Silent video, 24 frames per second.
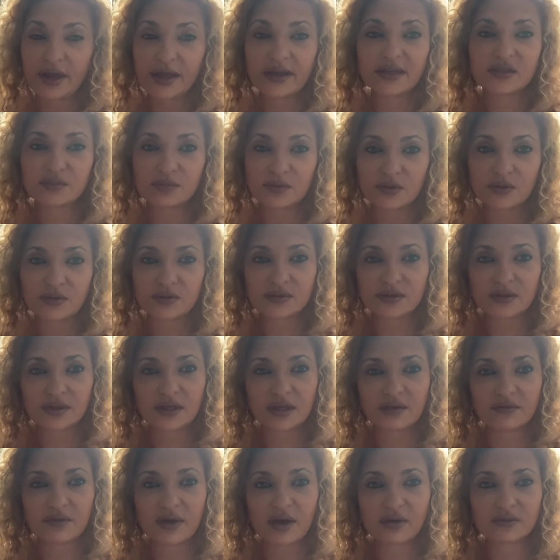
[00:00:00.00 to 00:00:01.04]
experts,
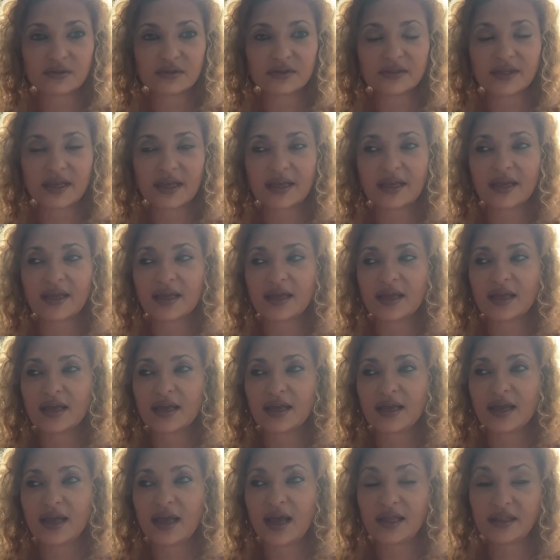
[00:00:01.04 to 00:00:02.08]
if I would say,
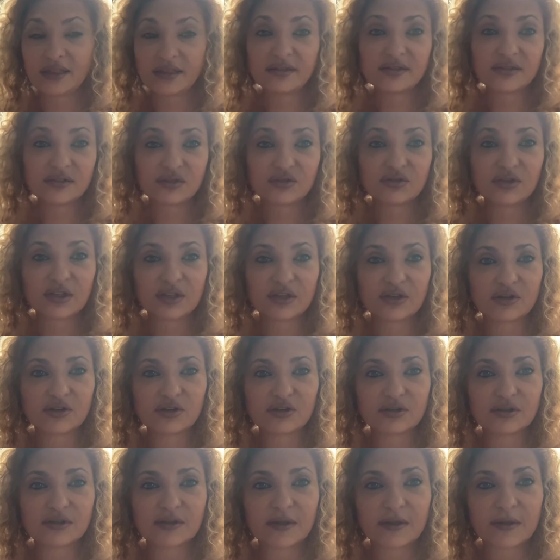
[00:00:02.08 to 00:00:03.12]
and this is really
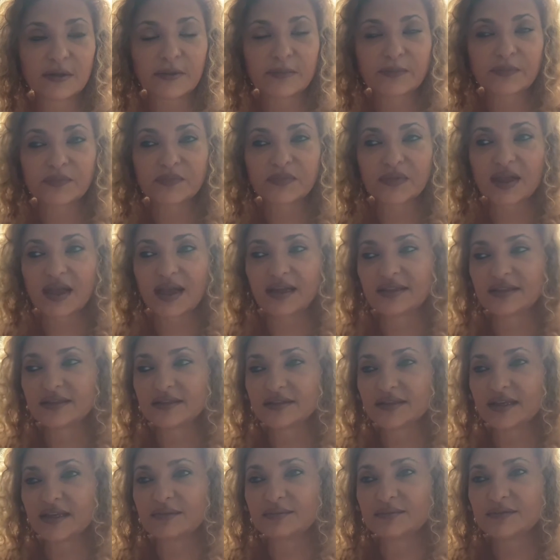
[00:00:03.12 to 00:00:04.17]
good. At the
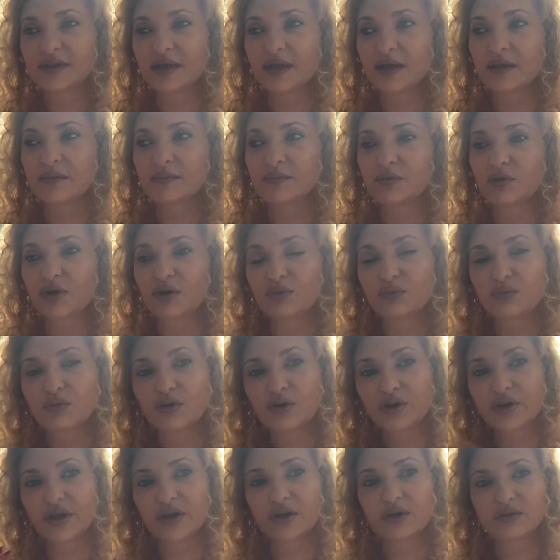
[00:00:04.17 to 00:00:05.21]
same time, you are
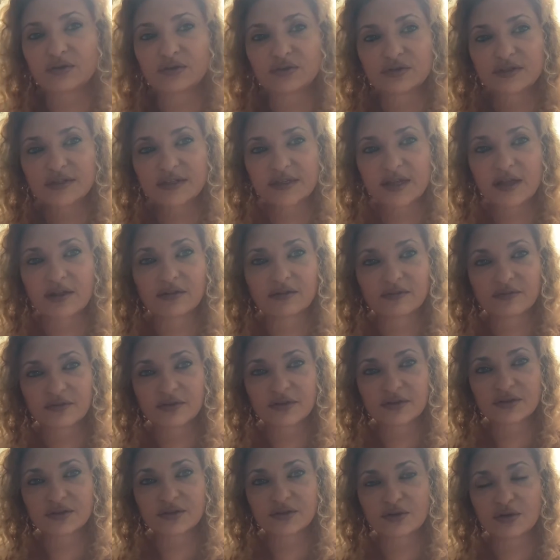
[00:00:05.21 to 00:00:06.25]
working on yourself,
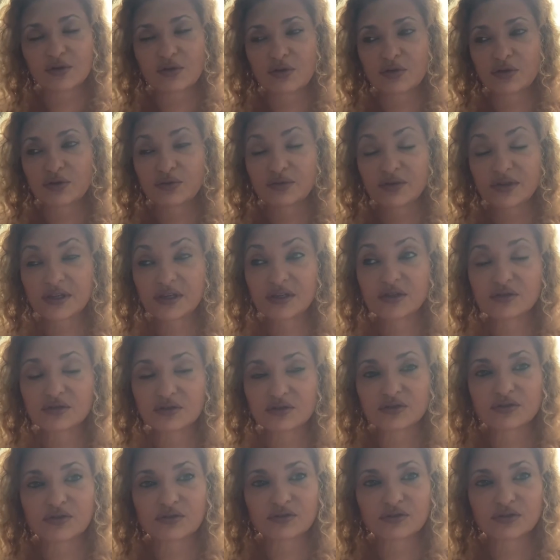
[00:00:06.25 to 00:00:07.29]
so you need the
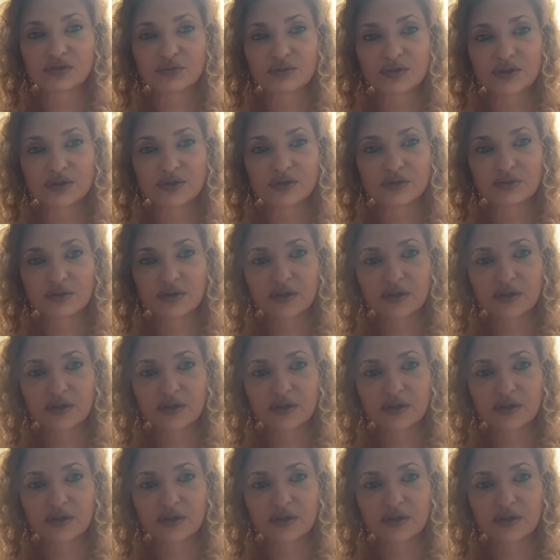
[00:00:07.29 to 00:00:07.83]
source within your